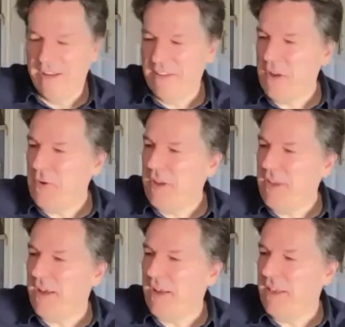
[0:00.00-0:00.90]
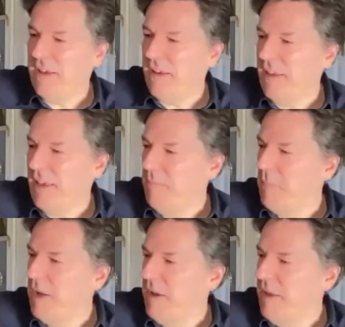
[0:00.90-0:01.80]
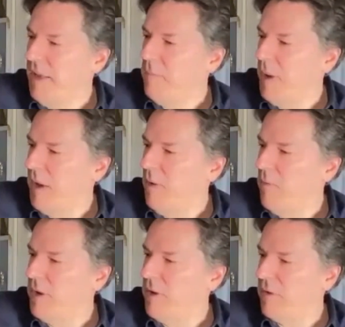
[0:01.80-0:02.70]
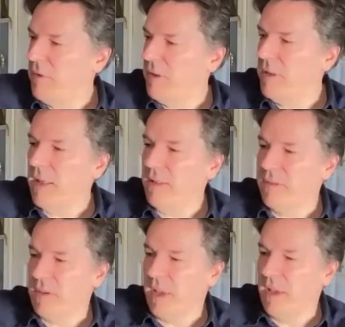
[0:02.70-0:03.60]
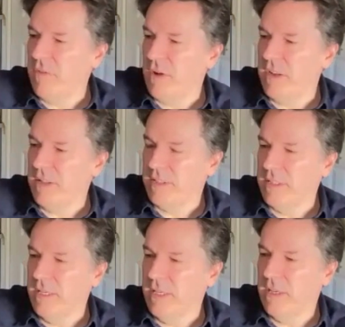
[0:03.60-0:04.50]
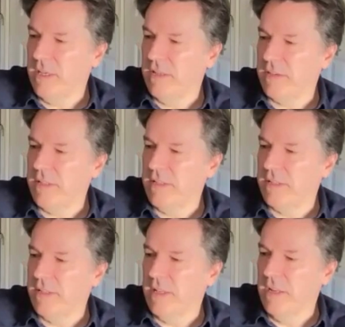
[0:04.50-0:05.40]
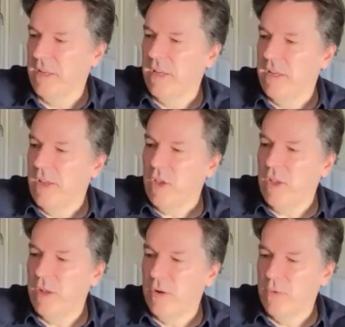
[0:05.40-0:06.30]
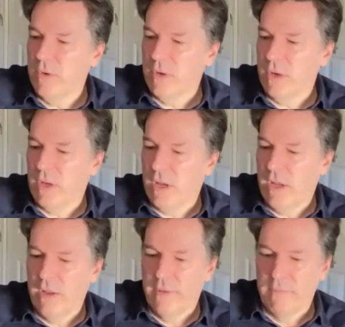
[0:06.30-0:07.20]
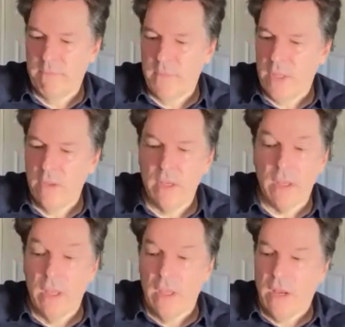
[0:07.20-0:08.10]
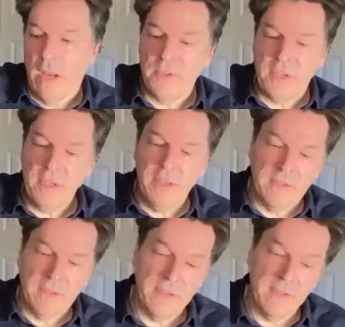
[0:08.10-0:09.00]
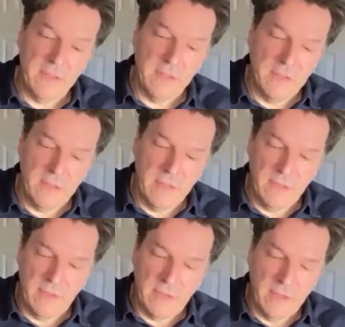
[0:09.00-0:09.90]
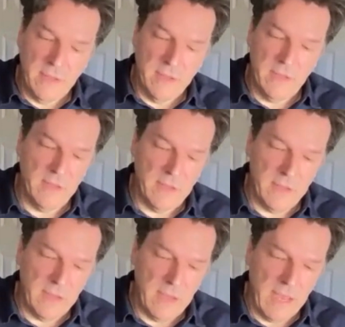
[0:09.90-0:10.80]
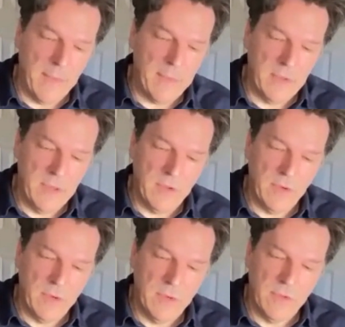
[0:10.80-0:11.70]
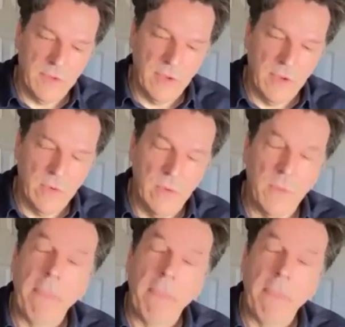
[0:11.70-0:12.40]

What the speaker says: No, I came by whatever talents I have, honestly, in the sense that, you know, look, I will tell you this. This is absolutely true. So